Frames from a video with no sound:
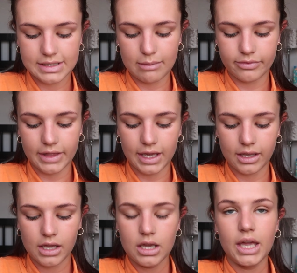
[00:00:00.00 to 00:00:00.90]

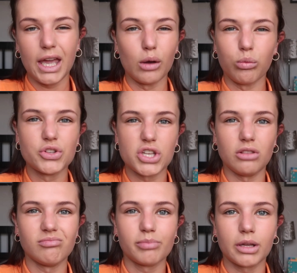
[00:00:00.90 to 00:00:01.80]
something, it
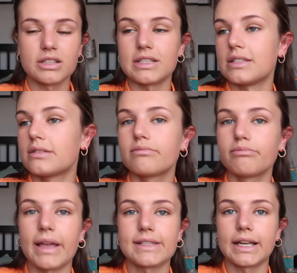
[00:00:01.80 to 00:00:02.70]
wasn't, because it's
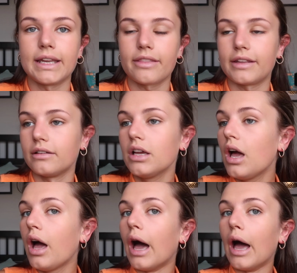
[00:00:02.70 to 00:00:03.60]
basically nothing.
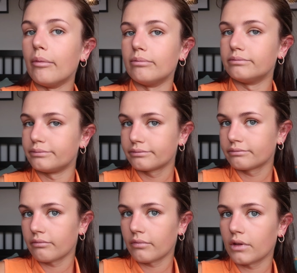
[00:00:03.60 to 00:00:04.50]

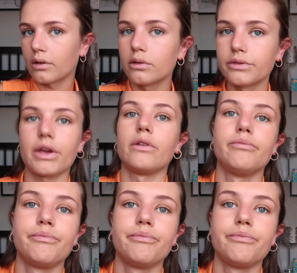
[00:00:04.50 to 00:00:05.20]
But